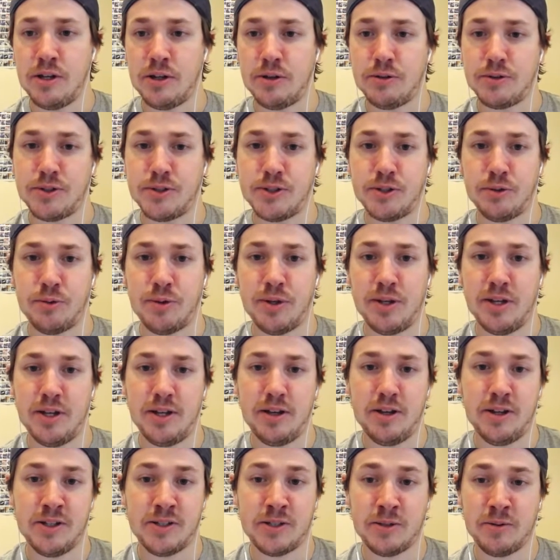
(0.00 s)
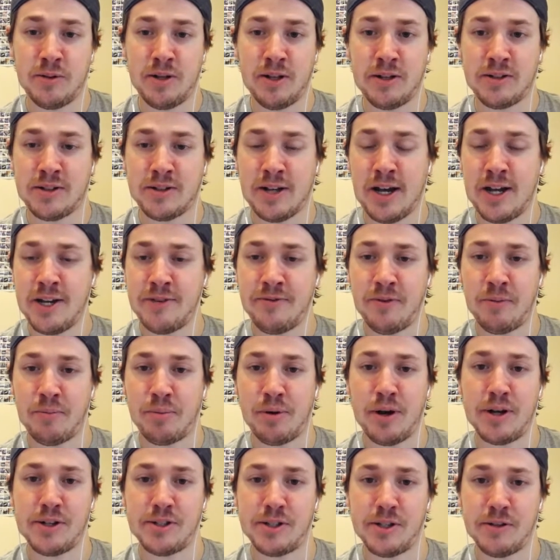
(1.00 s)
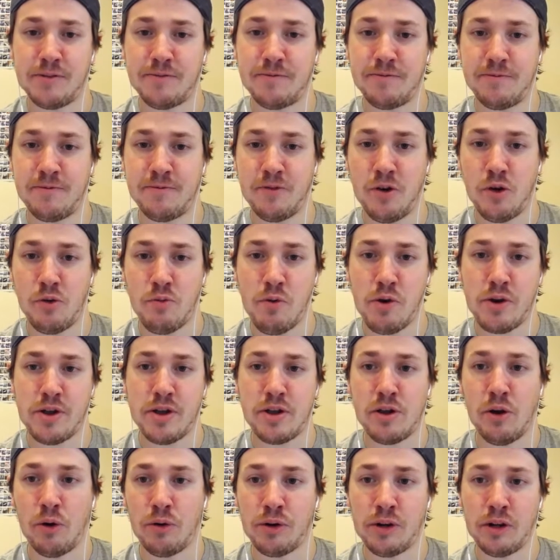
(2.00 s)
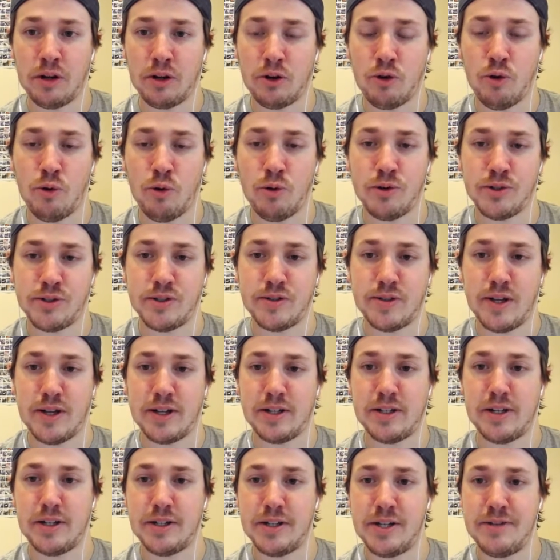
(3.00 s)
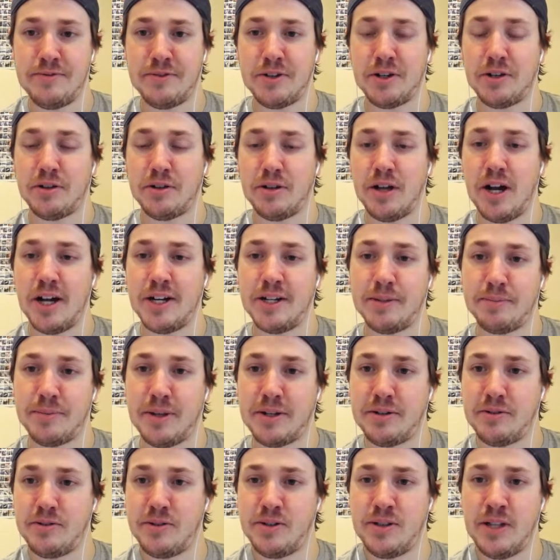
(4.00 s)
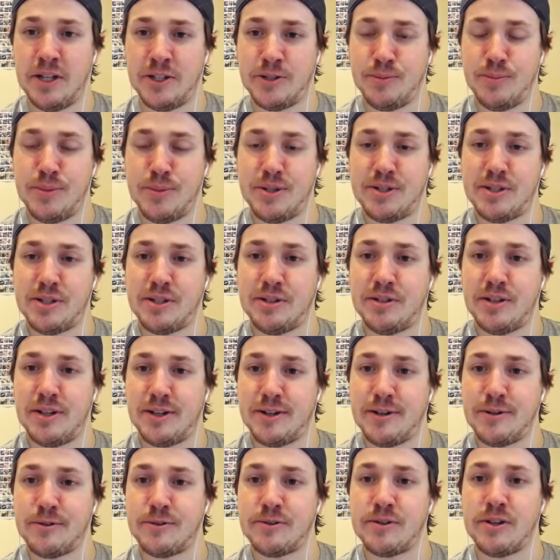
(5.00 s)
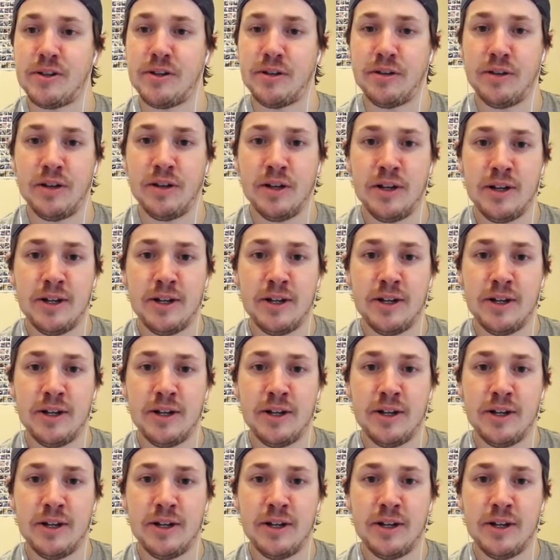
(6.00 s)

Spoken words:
So it's kind of impressive for a rookie going into Coors and taking on even a lineup that's missing Dickerson.